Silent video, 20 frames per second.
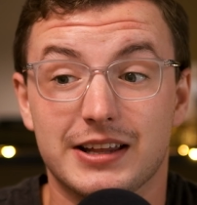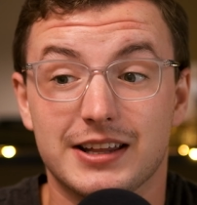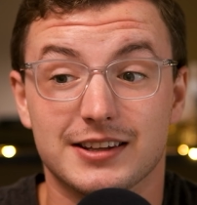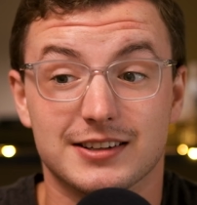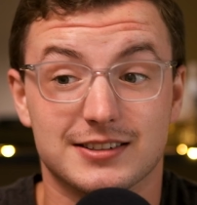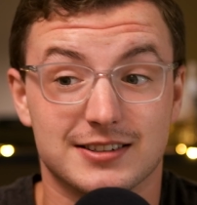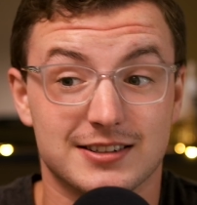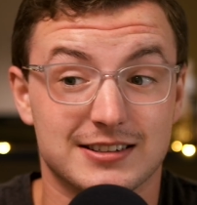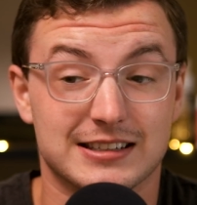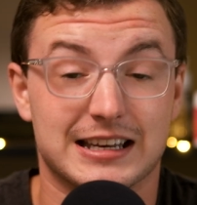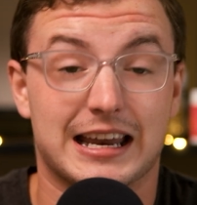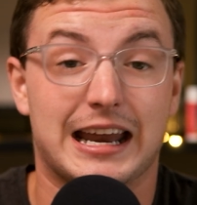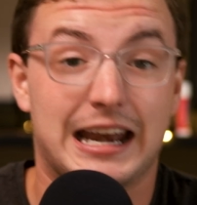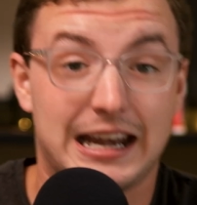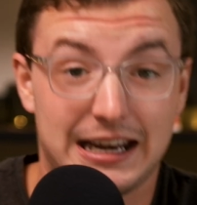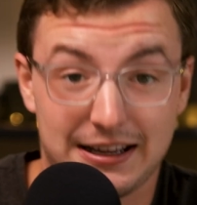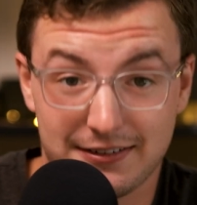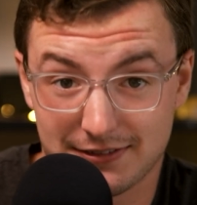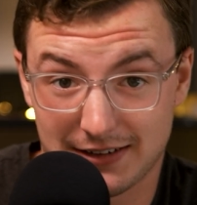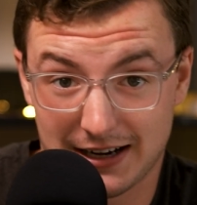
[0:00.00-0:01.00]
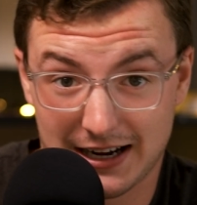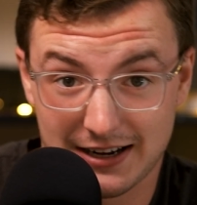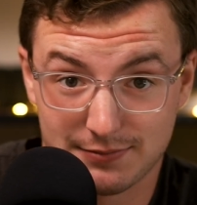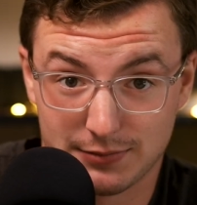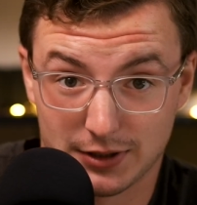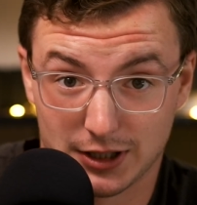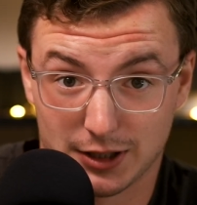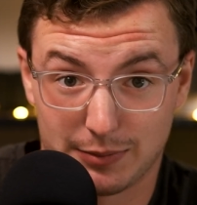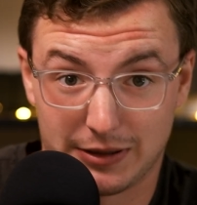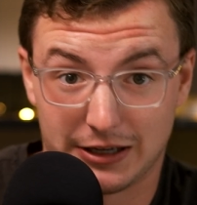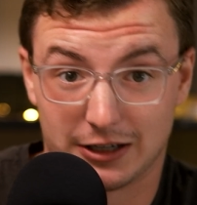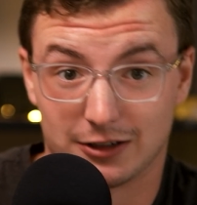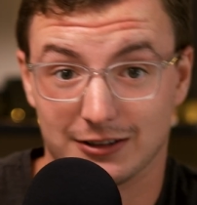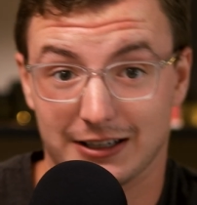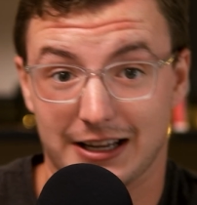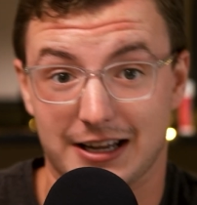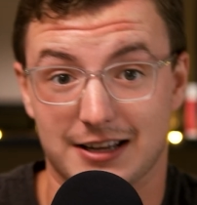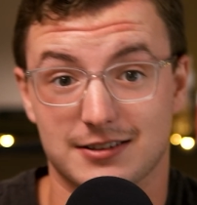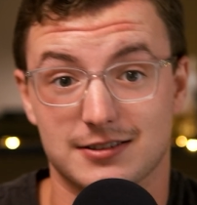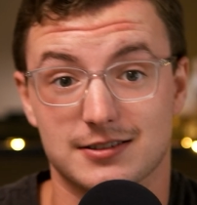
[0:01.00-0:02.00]
This is an 85 millimeter
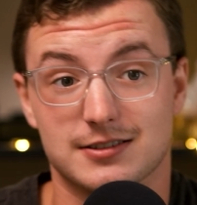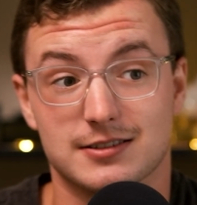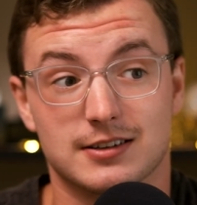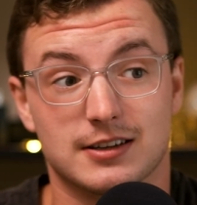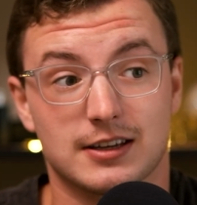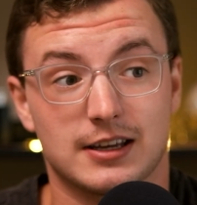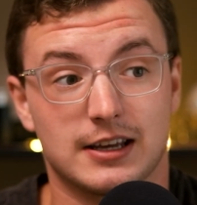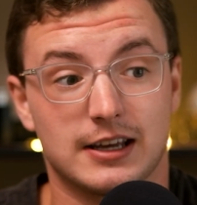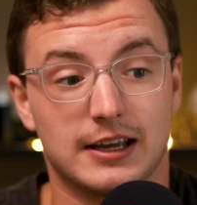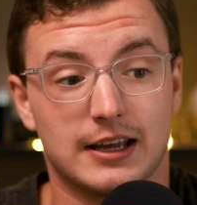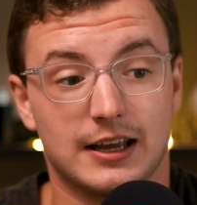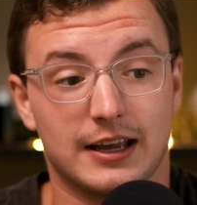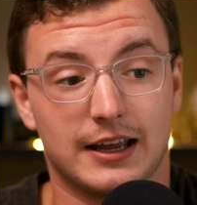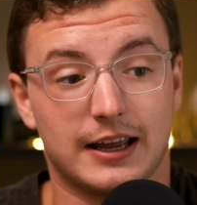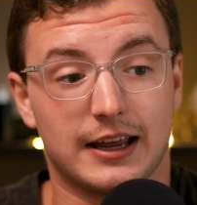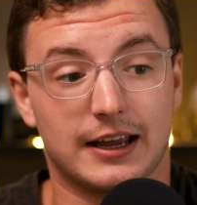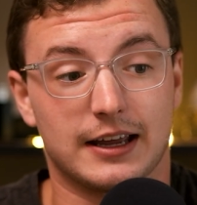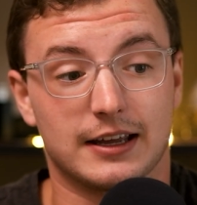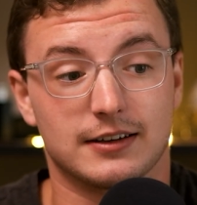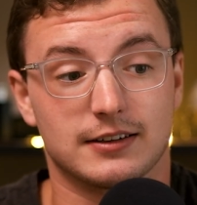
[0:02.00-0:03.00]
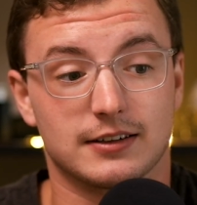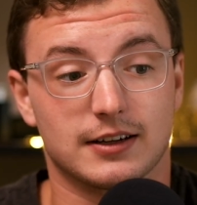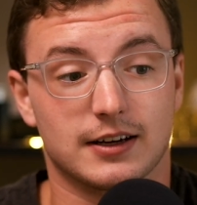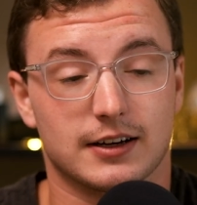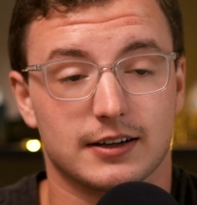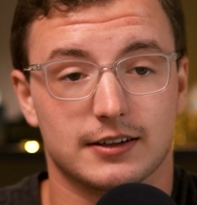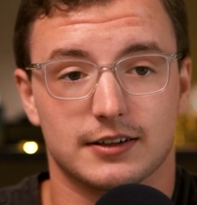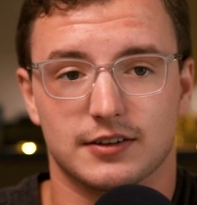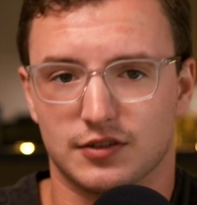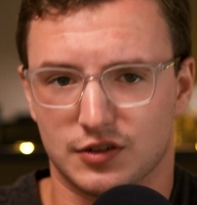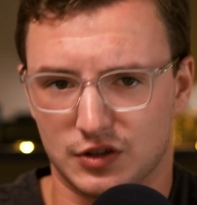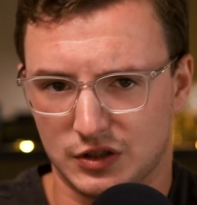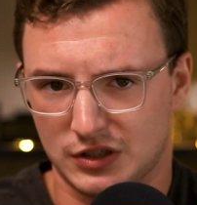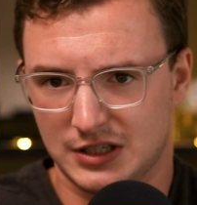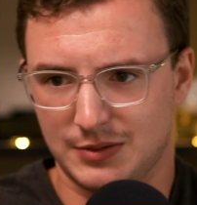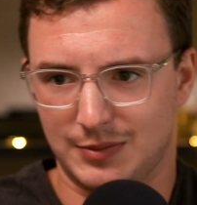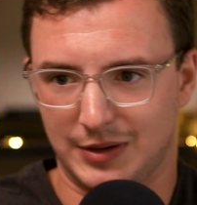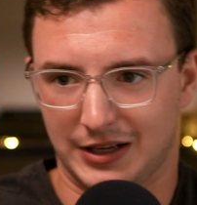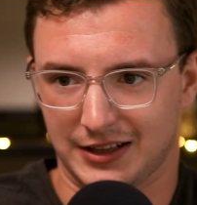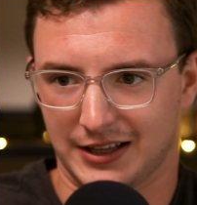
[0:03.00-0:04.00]
lens. And if you
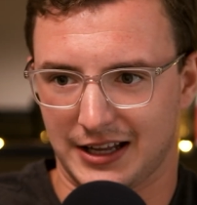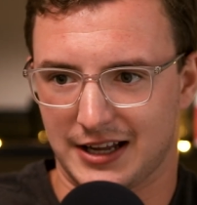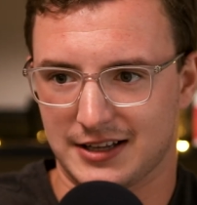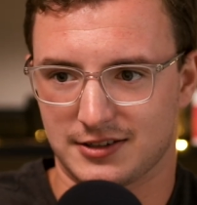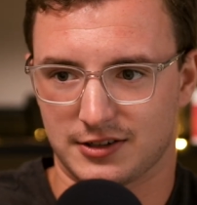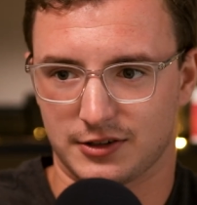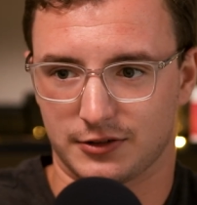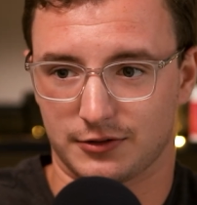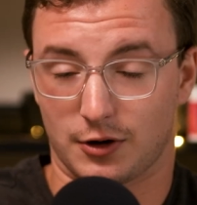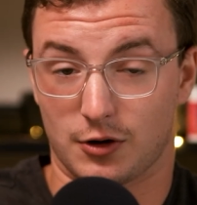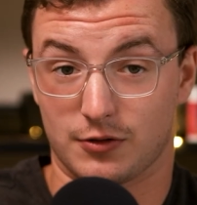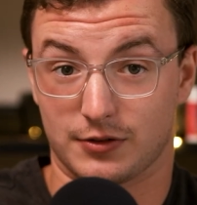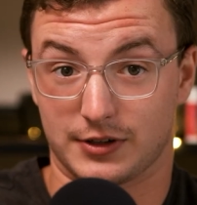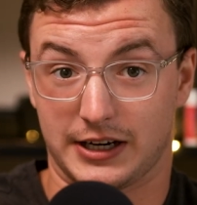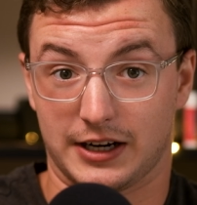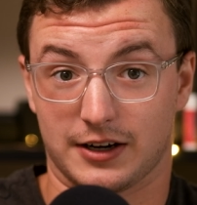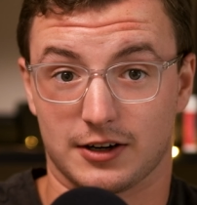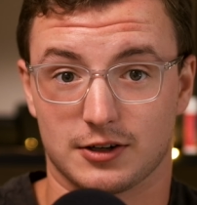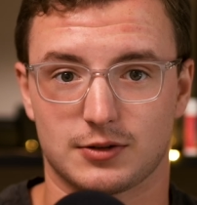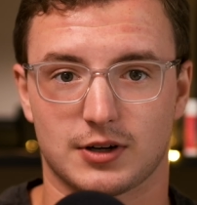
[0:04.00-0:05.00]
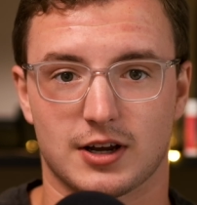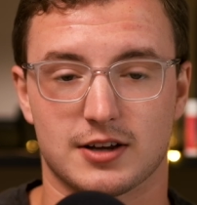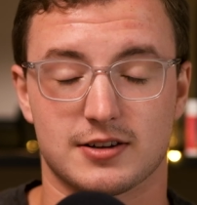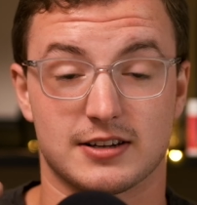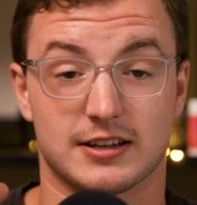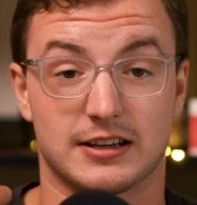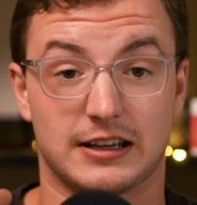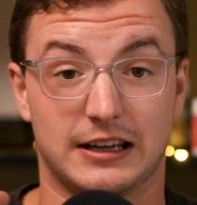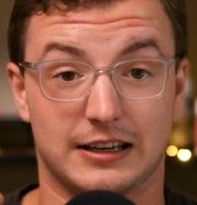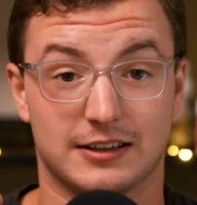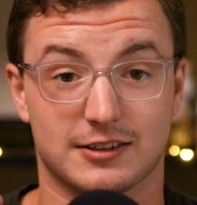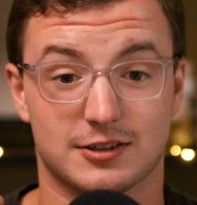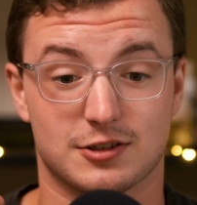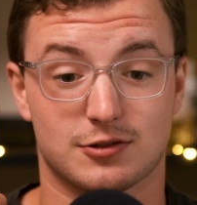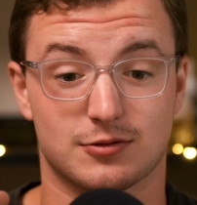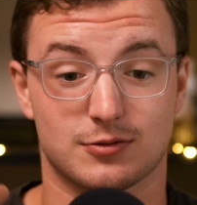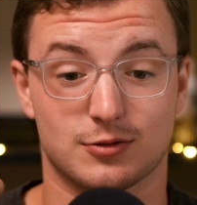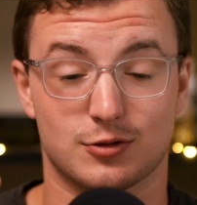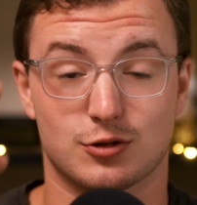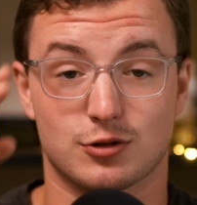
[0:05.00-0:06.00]
see me glancing over here, it's because
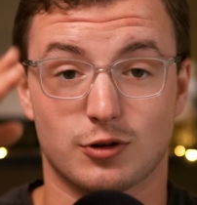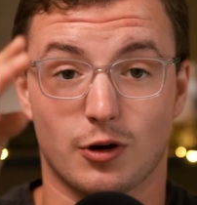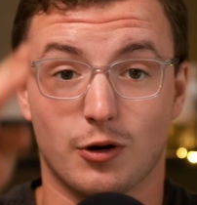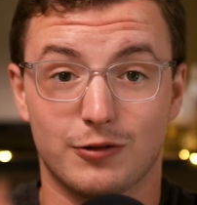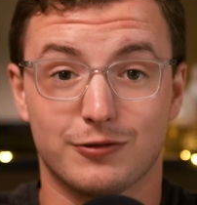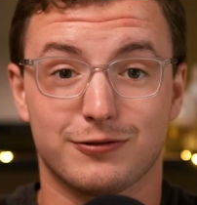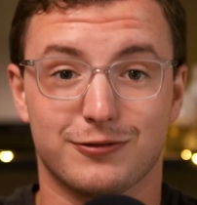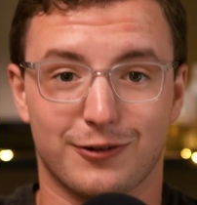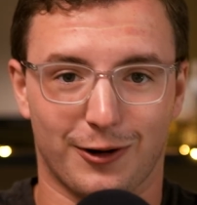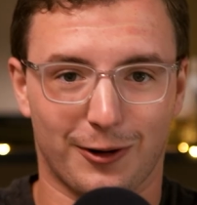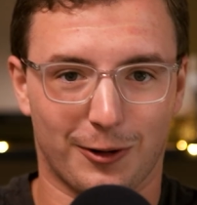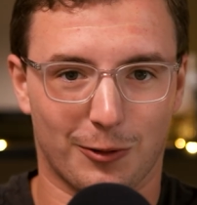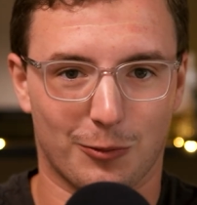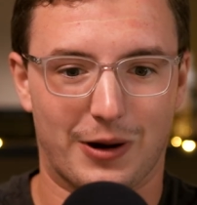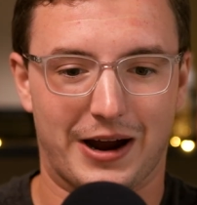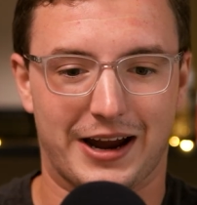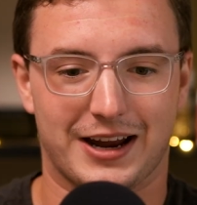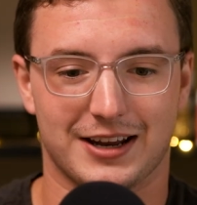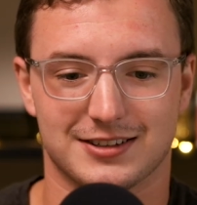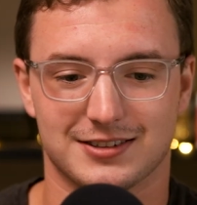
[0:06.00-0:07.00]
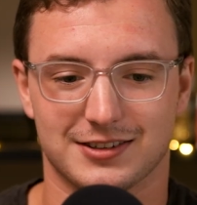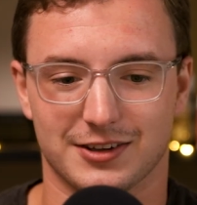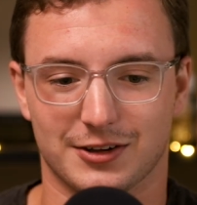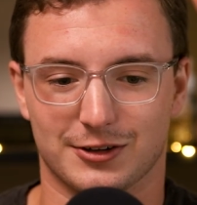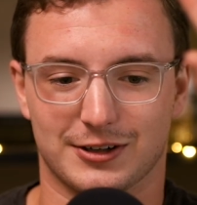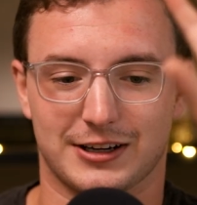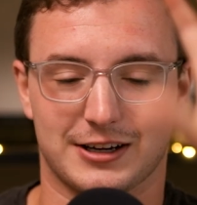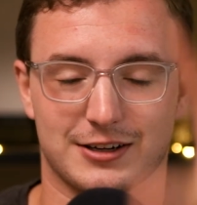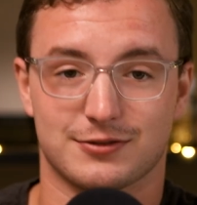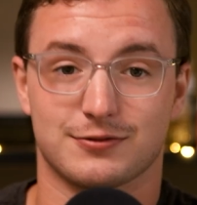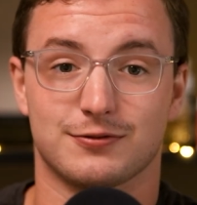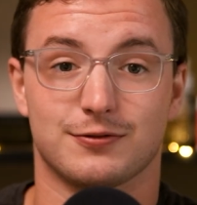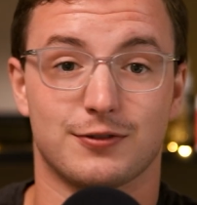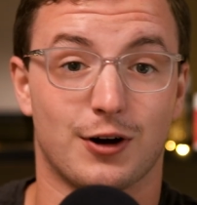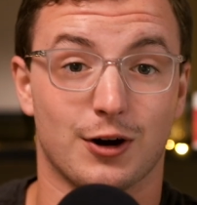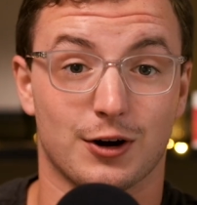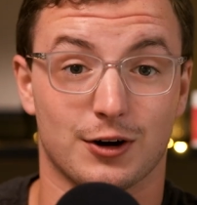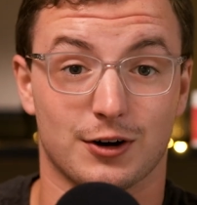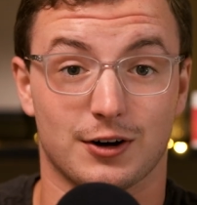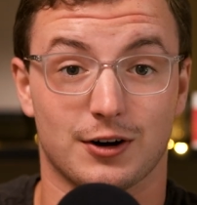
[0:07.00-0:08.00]
it's so far away. It's literally as
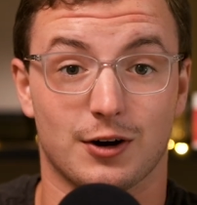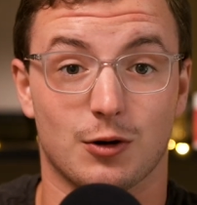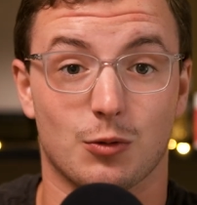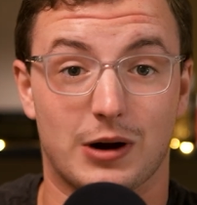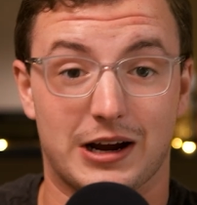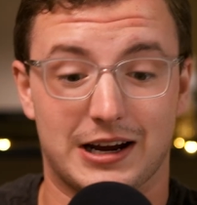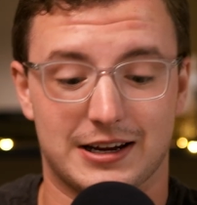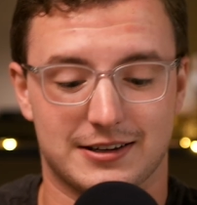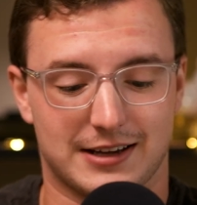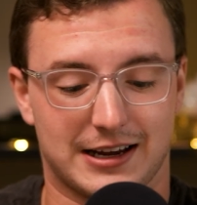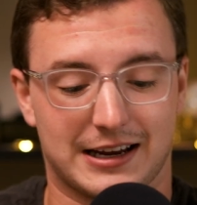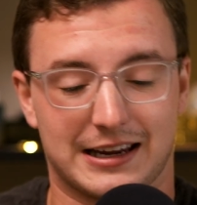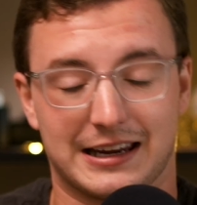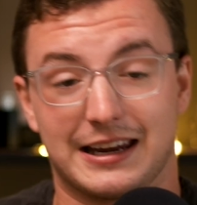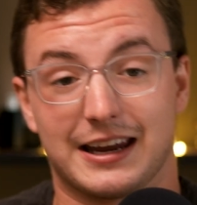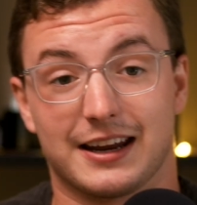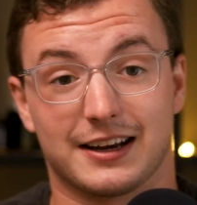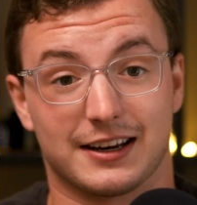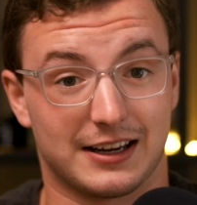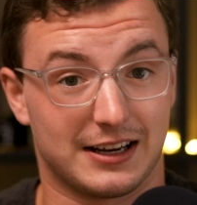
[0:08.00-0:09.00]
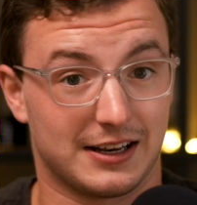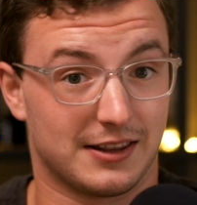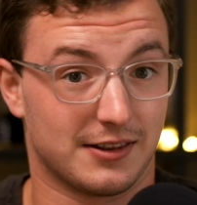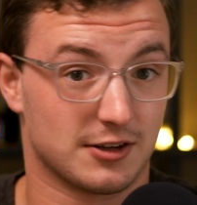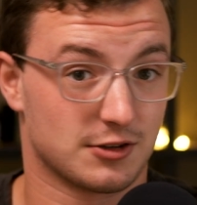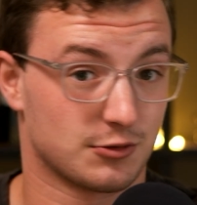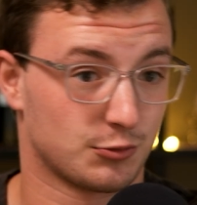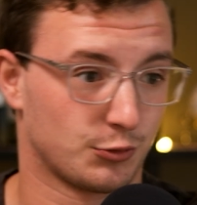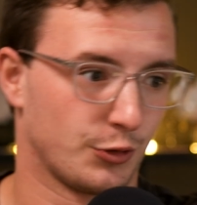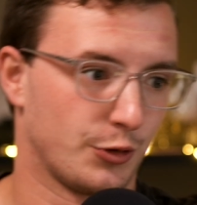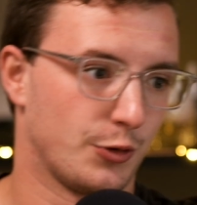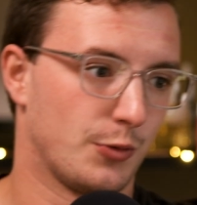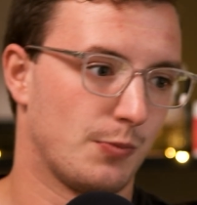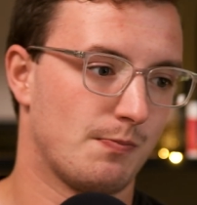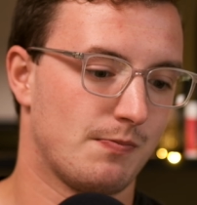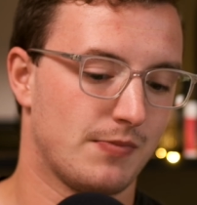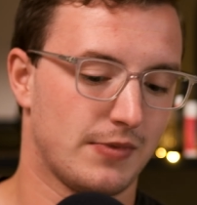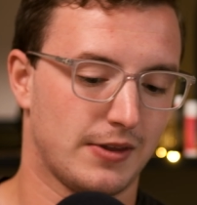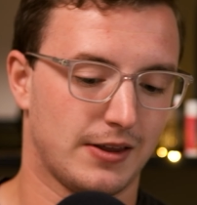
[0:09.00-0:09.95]
far away as I can get it in this room.